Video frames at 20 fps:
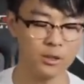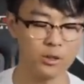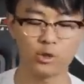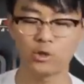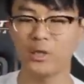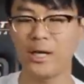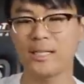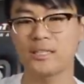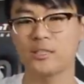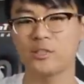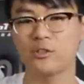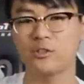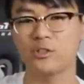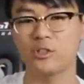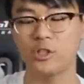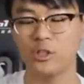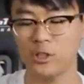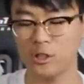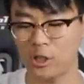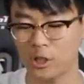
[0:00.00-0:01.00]
The traction is
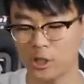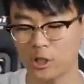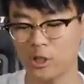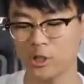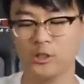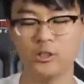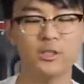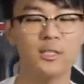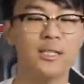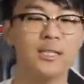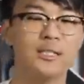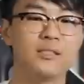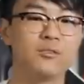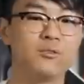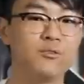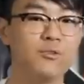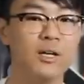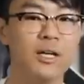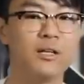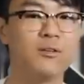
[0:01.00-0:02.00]
good, the cushioning is
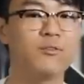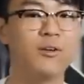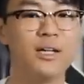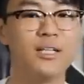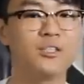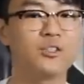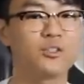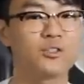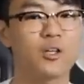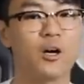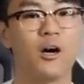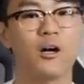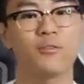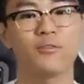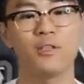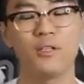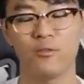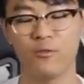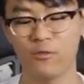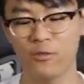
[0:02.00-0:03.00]
very, very
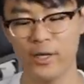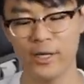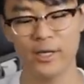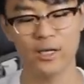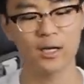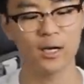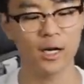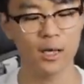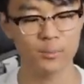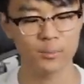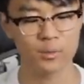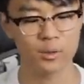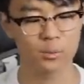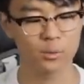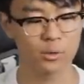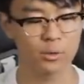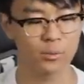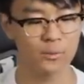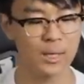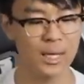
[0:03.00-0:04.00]
soft and very
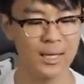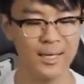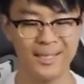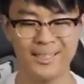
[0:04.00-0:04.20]
comfortable.